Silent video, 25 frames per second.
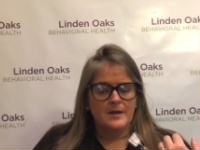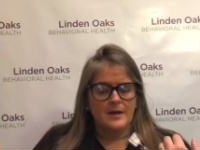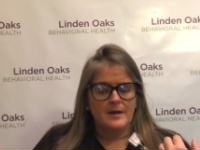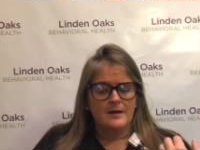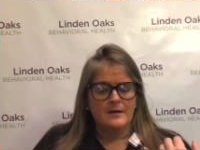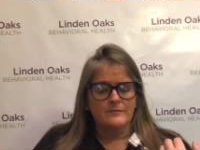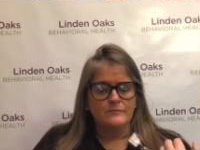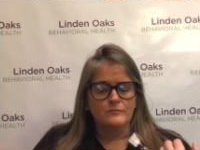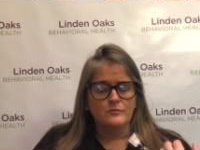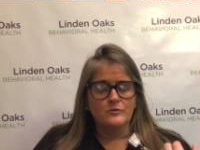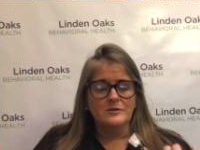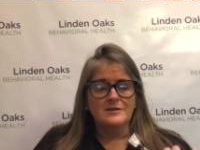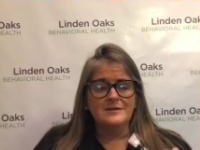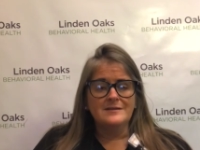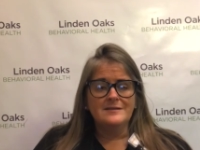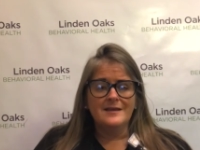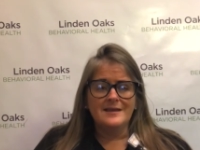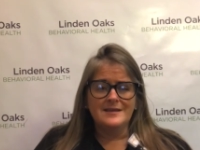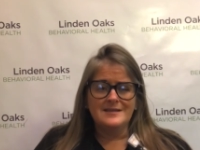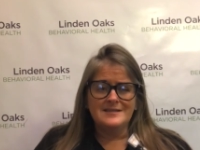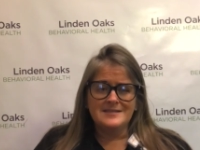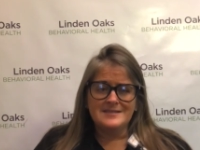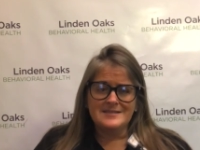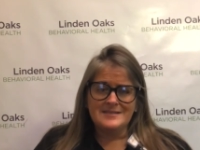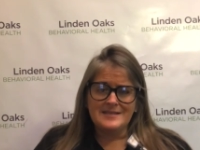really
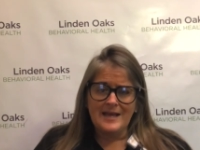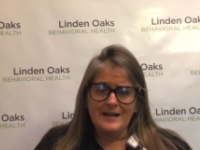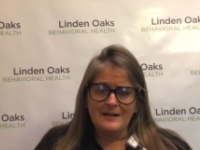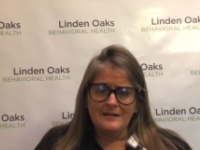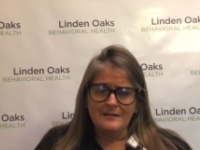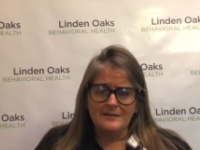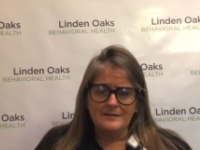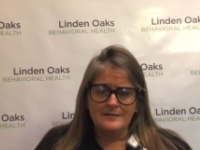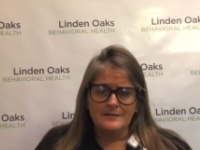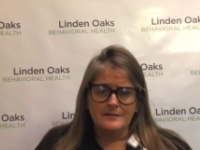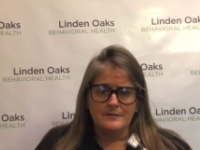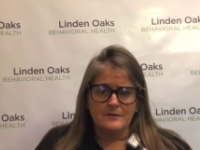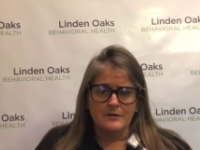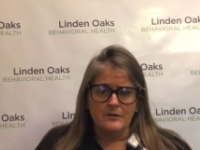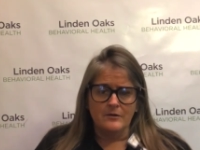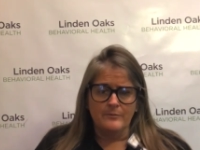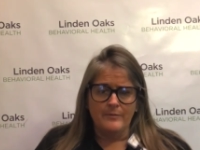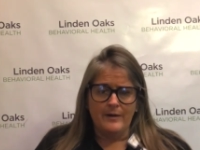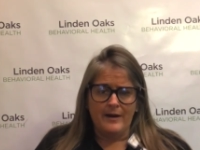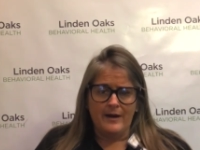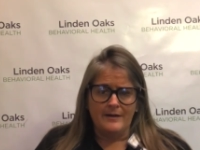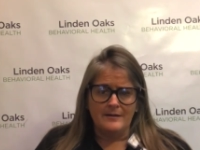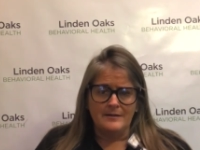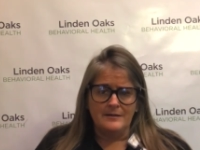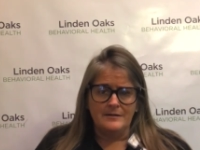like settling in our
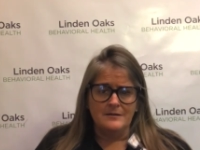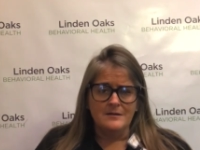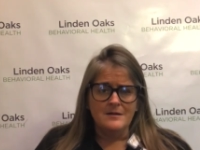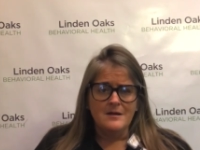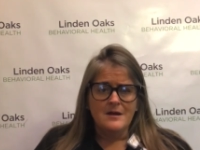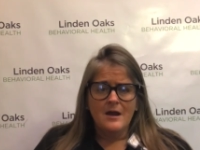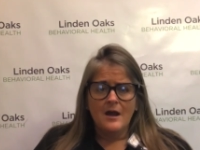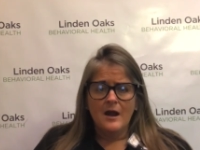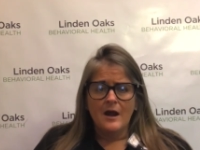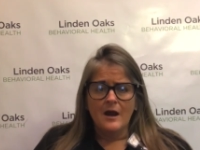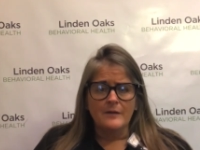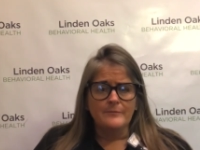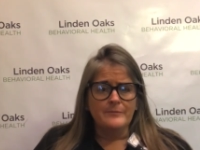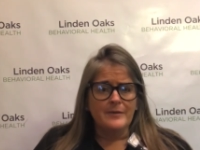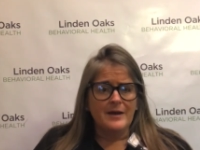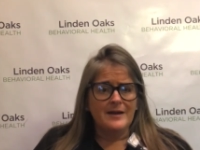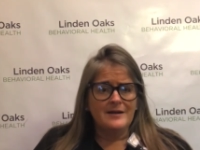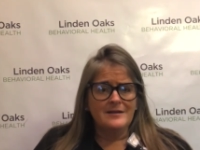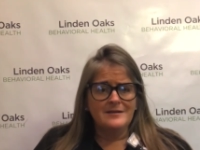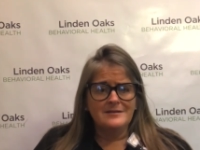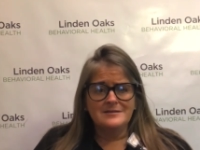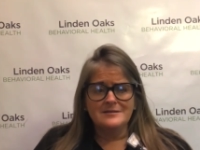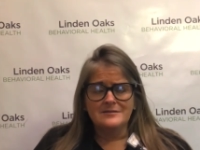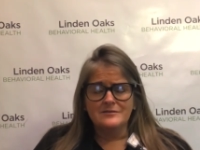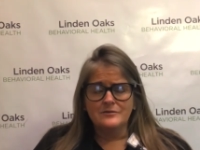body. Our
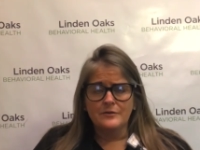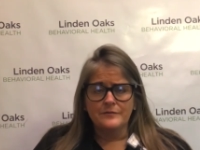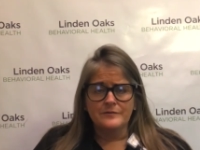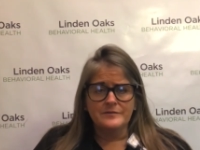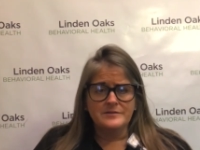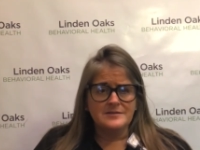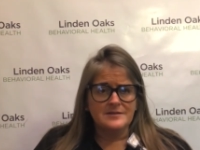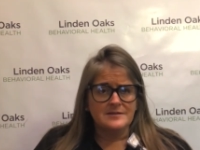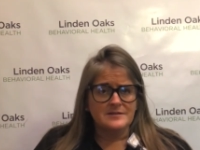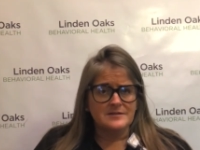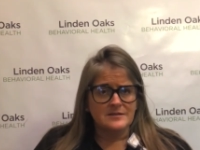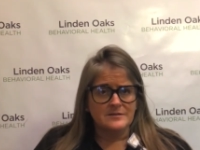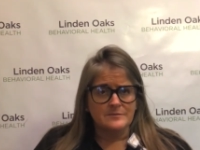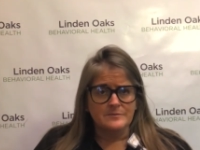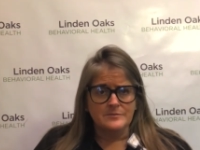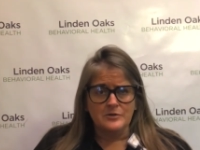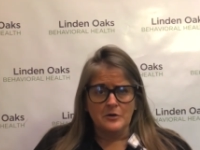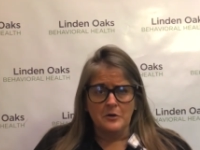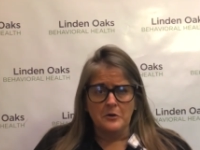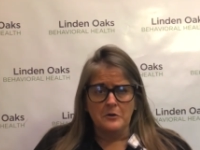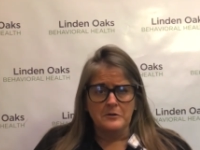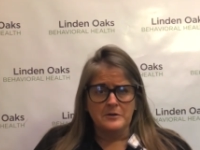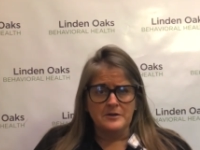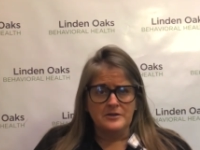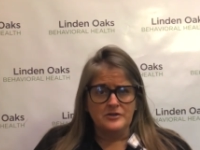bodies and nervous systems
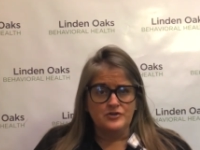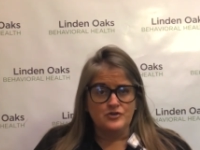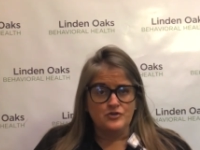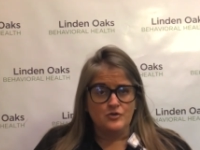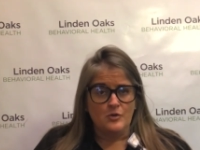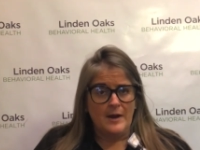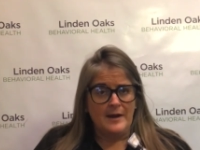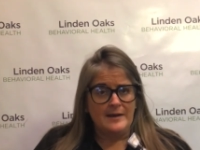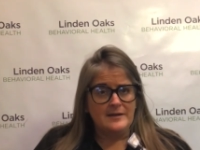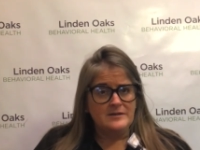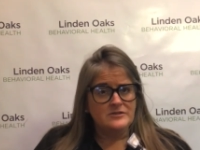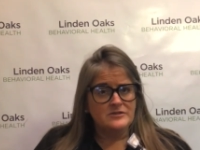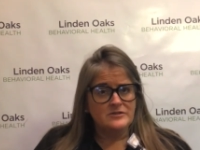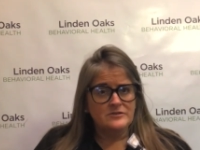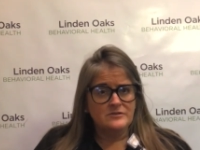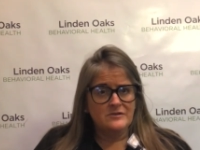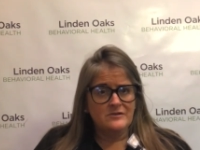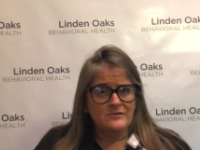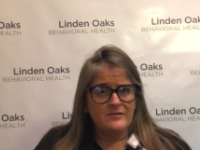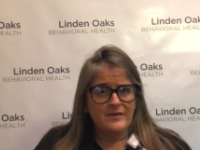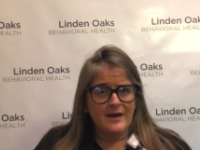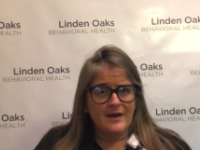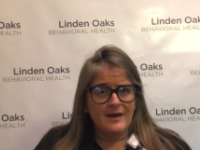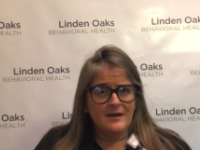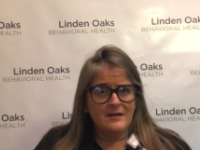are already trying to do
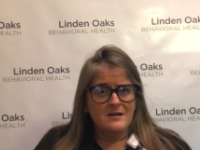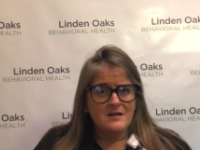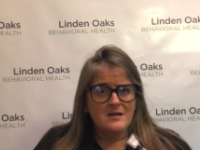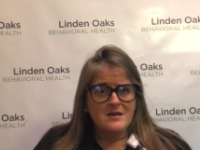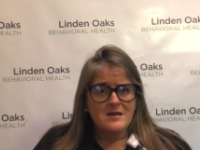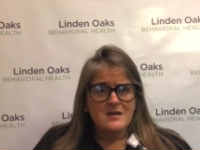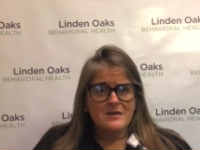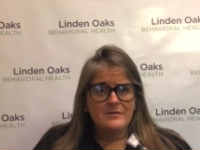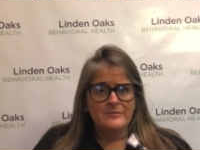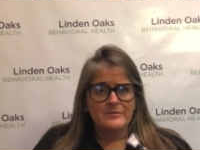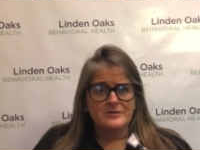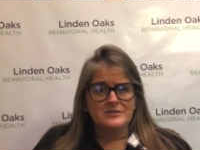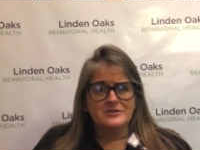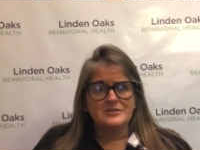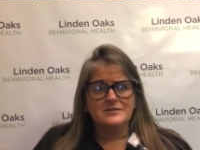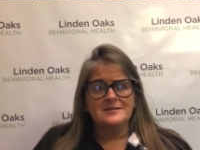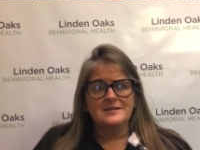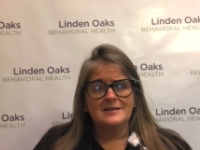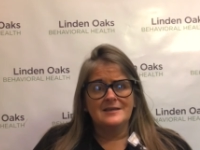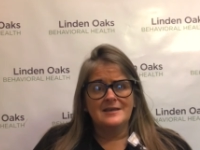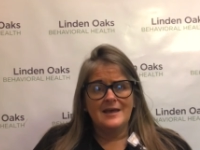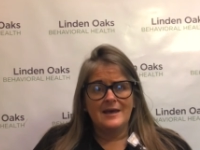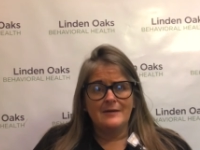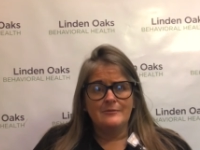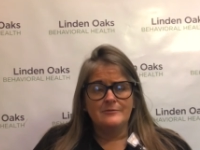that. That's just,
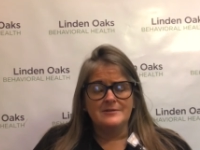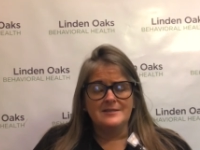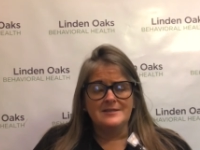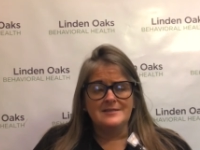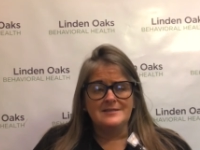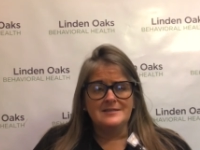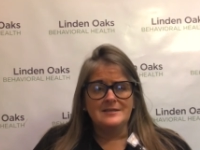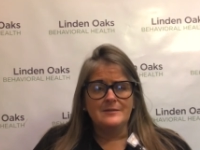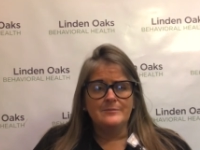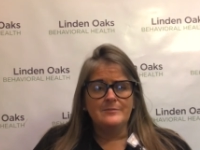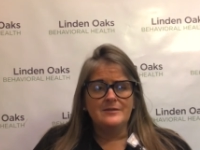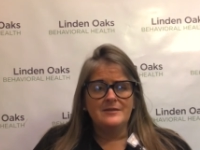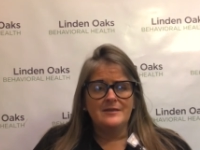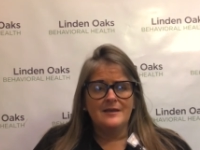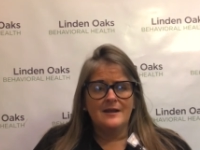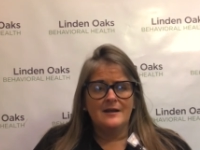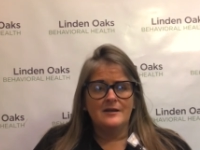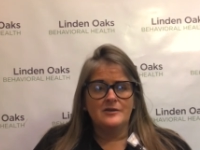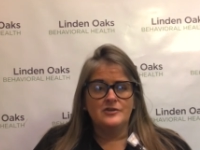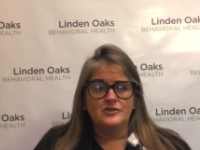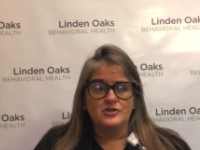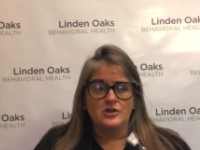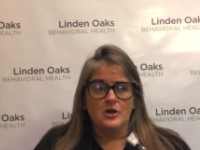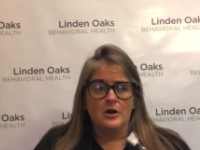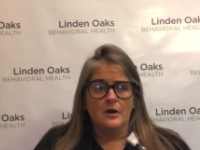again, with the
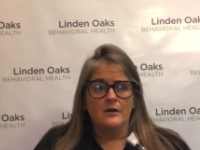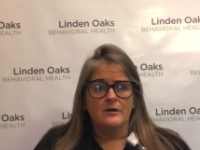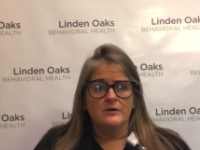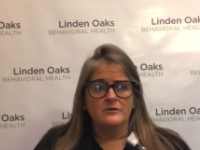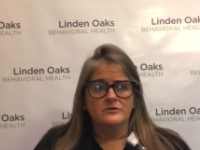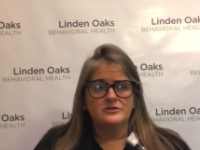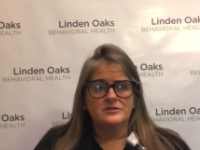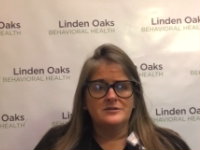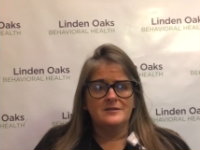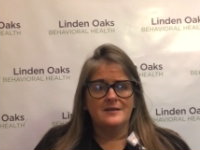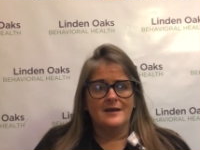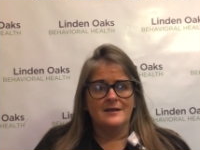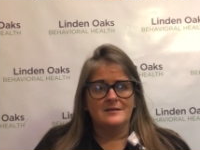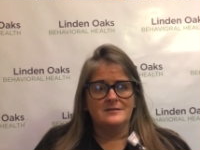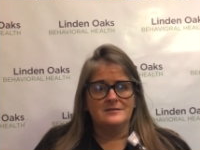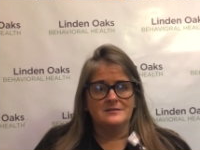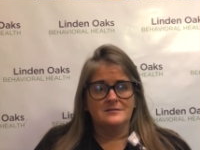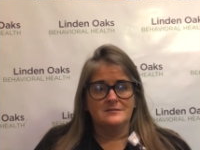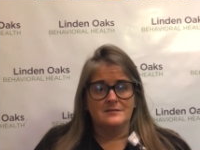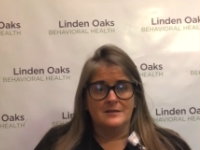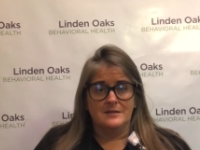sympathetic charge that's